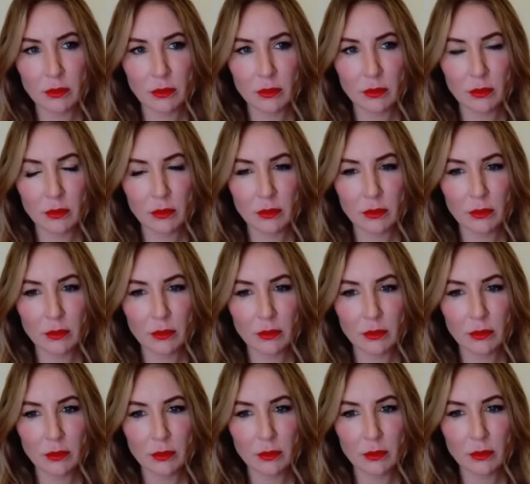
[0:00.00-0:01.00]

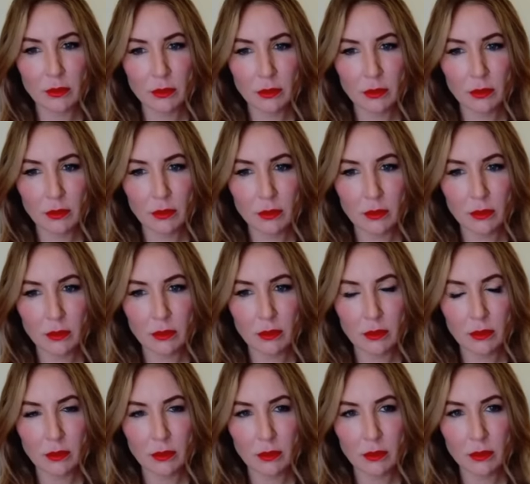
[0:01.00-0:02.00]

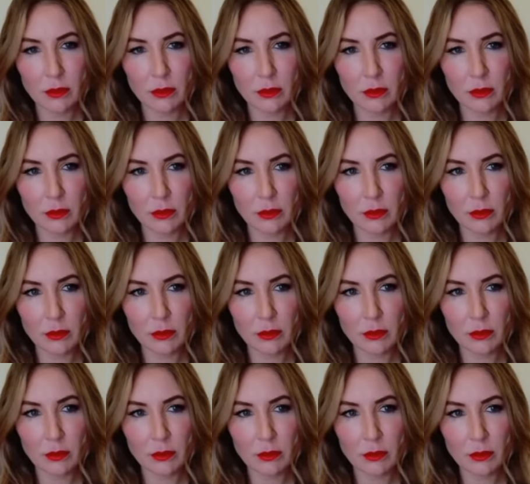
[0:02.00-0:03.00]

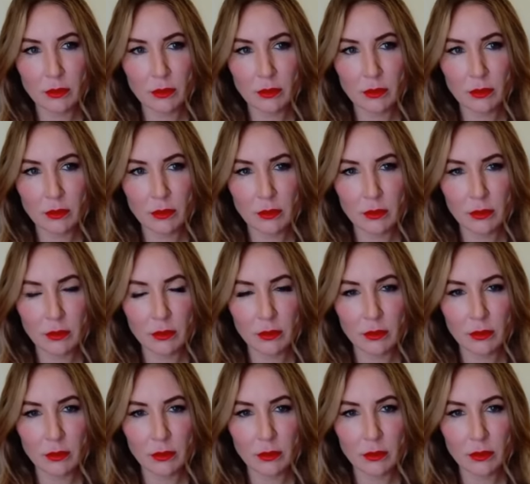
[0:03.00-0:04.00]

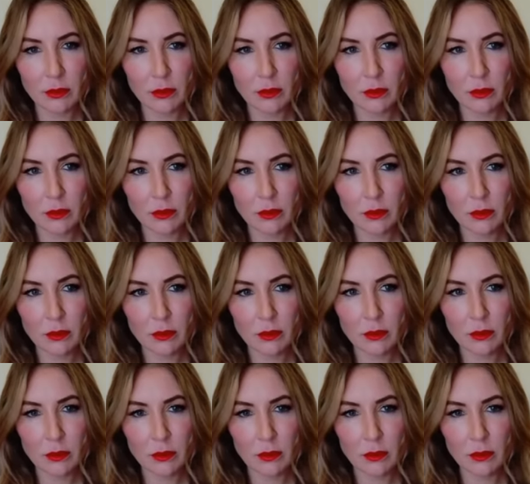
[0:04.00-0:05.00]

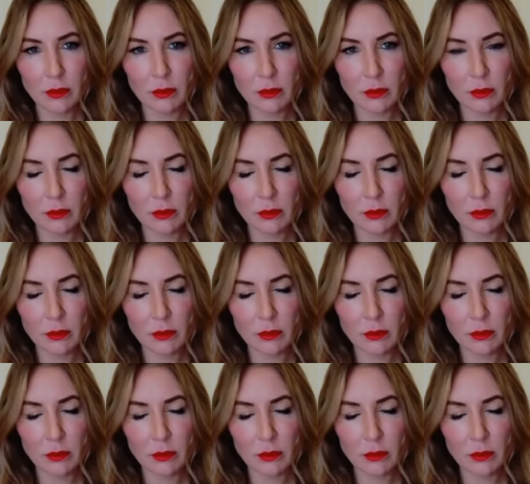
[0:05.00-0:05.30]
(not speaking)